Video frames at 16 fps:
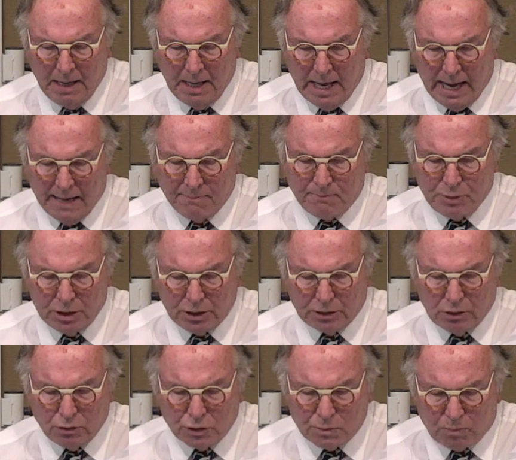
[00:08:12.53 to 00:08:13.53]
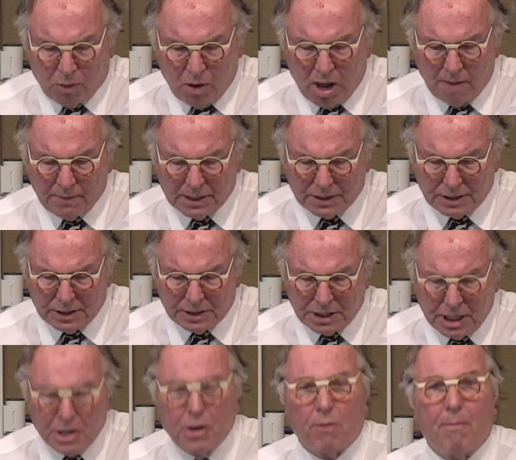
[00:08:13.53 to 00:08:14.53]
and put those promises
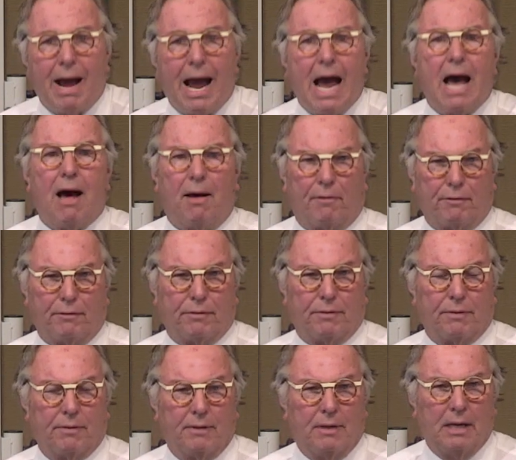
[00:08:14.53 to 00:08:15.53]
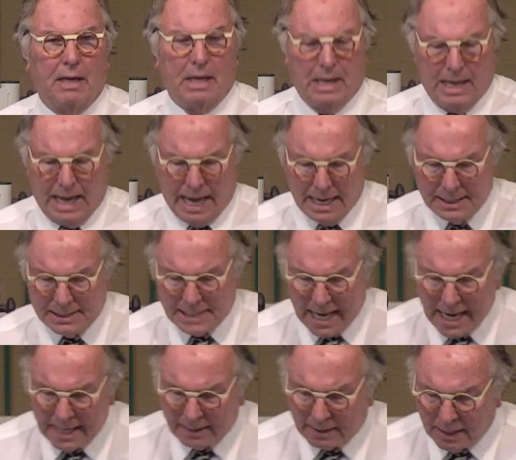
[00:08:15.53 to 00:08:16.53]
in your mouth and
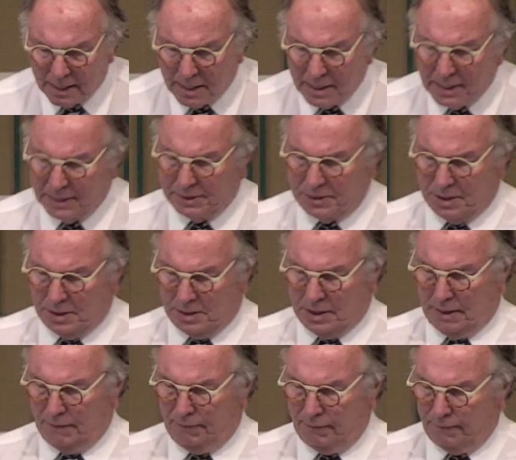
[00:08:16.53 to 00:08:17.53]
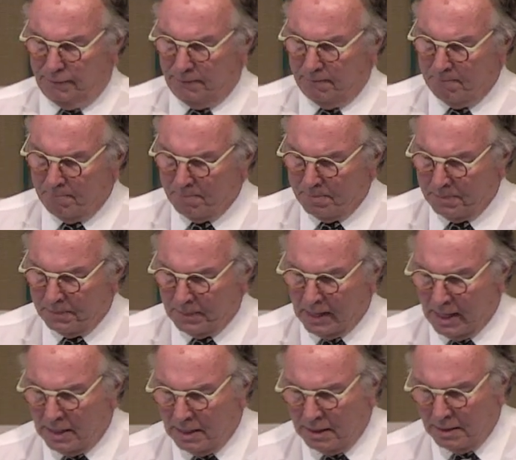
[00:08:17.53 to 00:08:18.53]
take the initiative.
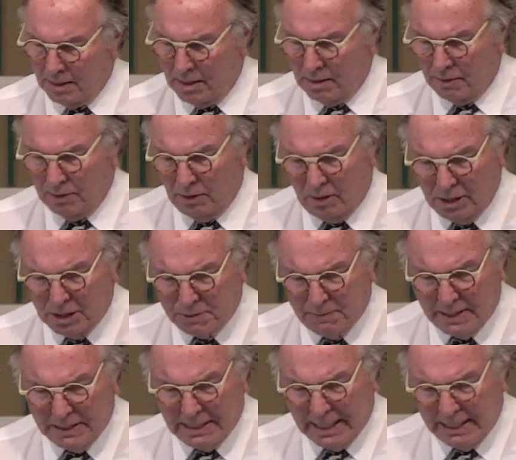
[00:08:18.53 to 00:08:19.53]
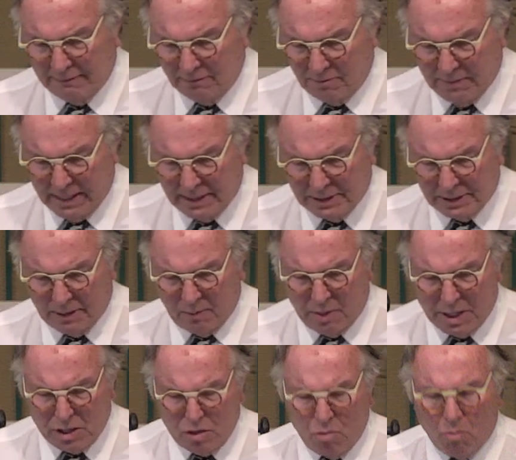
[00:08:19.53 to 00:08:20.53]
You know, the Lord's been dealing with me. He said,
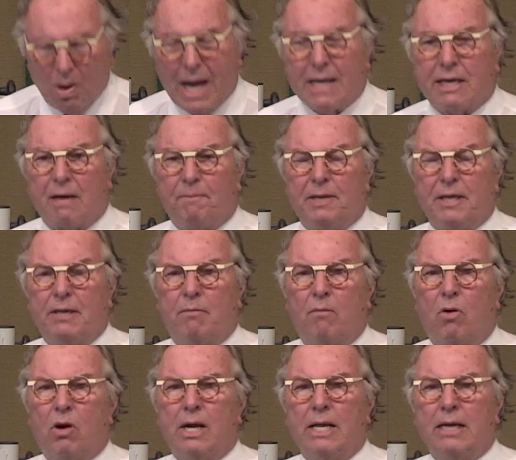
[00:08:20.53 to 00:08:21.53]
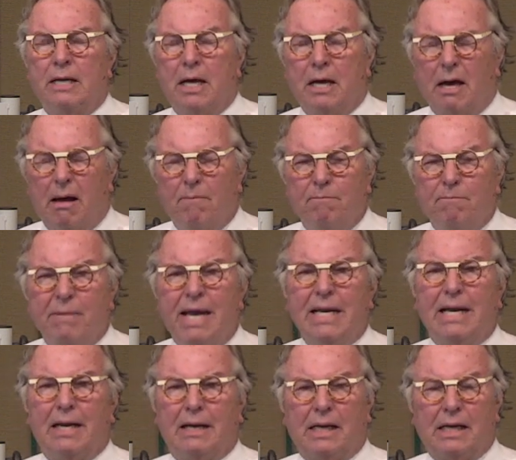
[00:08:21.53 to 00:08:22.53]
When you wake up in the morning,
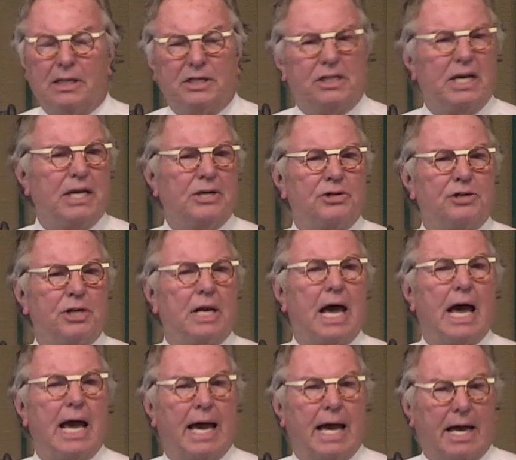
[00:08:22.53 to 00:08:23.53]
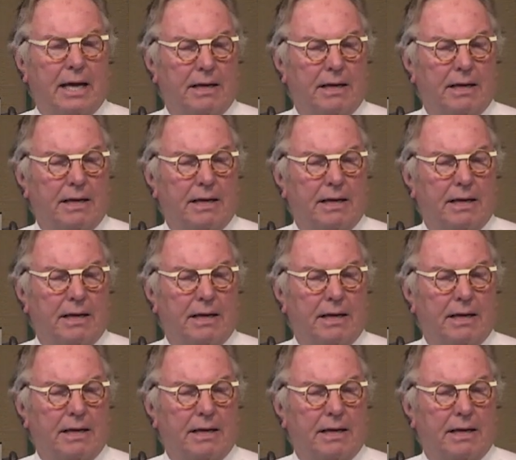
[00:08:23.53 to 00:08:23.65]
immediately seize the day.